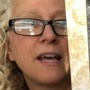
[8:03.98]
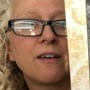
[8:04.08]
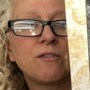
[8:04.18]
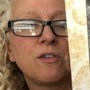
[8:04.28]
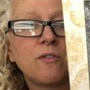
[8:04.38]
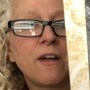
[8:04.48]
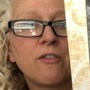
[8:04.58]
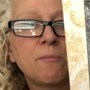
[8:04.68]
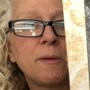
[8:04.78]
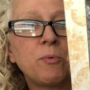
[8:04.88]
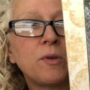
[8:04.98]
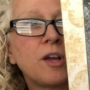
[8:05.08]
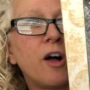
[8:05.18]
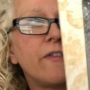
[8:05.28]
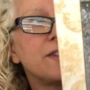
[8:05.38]
I don't know that other people would
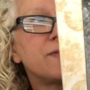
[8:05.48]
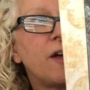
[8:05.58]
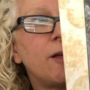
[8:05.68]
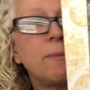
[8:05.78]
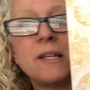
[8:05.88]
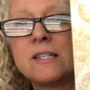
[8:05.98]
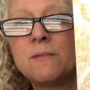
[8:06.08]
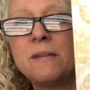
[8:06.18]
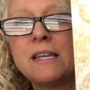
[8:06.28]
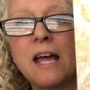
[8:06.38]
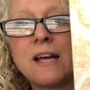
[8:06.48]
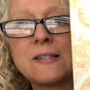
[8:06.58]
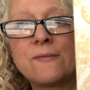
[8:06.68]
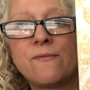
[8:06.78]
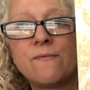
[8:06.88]
call this fall, but to me it
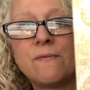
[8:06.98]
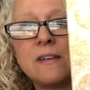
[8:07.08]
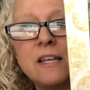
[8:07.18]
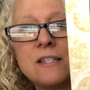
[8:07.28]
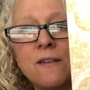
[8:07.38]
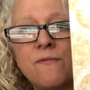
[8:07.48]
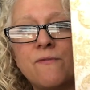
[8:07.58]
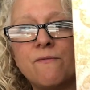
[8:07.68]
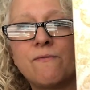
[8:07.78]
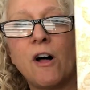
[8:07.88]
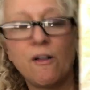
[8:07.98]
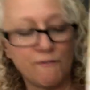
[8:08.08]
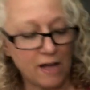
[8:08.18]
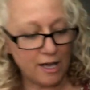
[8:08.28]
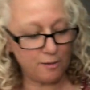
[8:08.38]
has, it's a fall
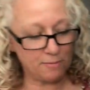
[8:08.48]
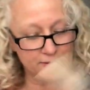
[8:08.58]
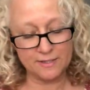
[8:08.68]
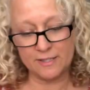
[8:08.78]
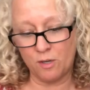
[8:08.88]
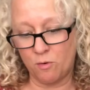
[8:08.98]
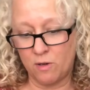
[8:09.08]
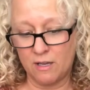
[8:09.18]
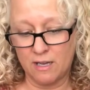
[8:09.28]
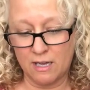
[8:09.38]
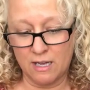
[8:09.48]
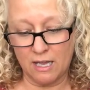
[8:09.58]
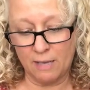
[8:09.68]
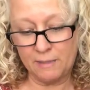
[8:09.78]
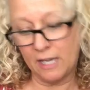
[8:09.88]
vibe. So
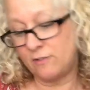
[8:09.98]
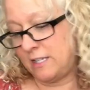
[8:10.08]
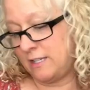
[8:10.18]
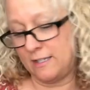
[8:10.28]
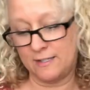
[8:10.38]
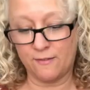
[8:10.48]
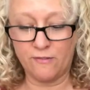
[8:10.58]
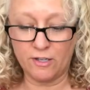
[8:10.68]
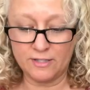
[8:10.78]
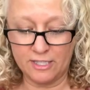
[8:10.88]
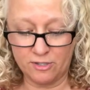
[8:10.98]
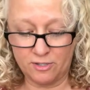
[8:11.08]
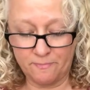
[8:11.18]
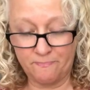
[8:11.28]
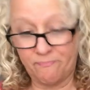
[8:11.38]
I'm counting it as a fall
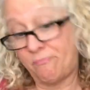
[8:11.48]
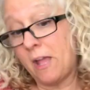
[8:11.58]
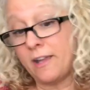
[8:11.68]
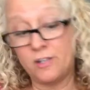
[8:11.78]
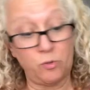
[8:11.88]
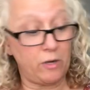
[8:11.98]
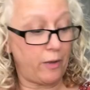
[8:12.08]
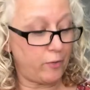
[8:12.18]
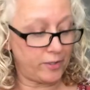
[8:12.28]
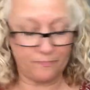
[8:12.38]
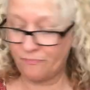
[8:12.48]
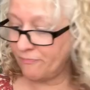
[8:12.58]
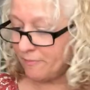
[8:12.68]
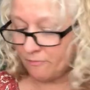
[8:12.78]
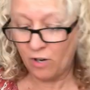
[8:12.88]
stitch. I can do what I want,
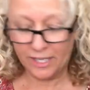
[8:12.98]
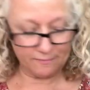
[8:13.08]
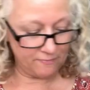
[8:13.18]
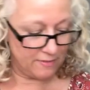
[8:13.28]
right?